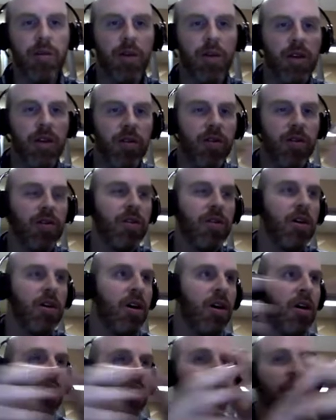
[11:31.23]
that we use
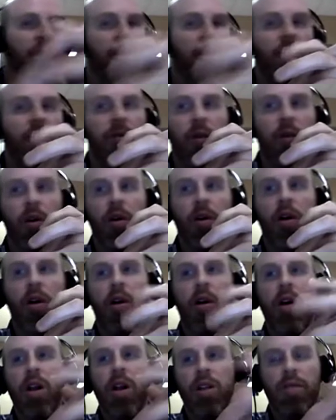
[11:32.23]
for
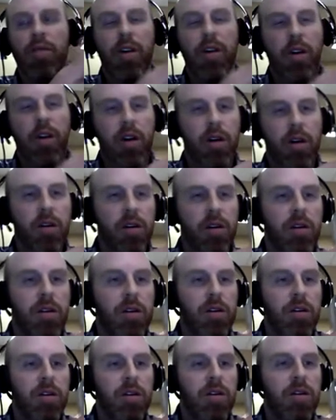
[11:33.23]
all of our
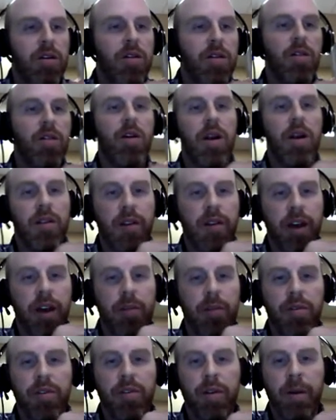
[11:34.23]
neuron
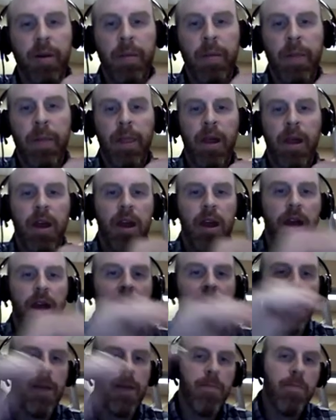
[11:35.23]
types.
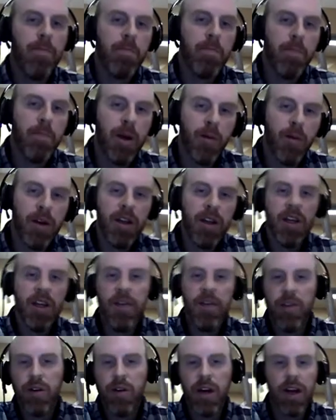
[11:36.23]
But I wanted to
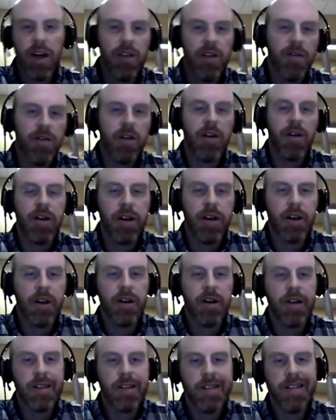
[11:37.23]
give you kind of
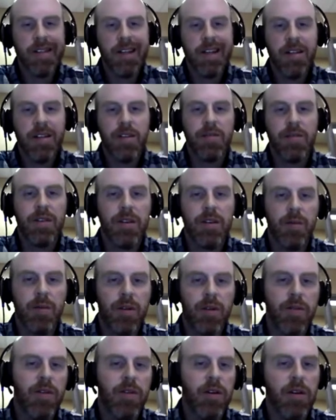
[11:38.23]
a sense of
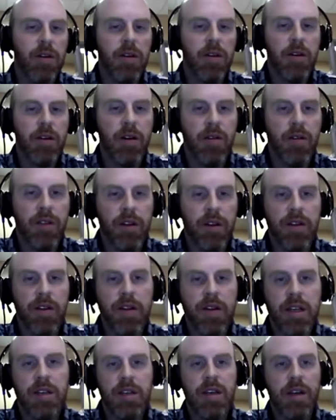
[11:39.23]
some of the
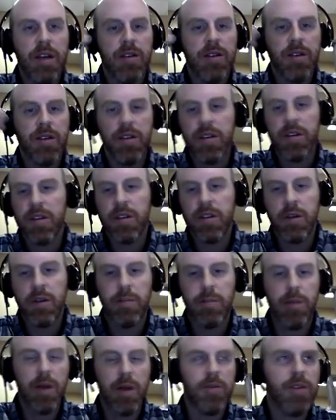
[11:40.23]
details. So this is
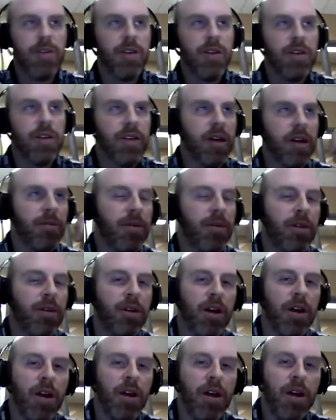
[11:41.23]
a published
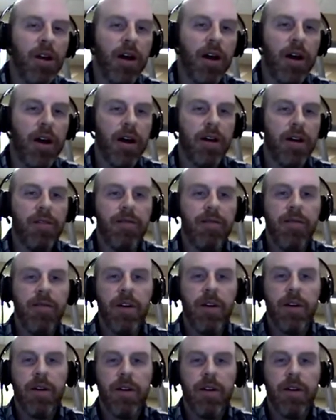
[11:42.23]
example of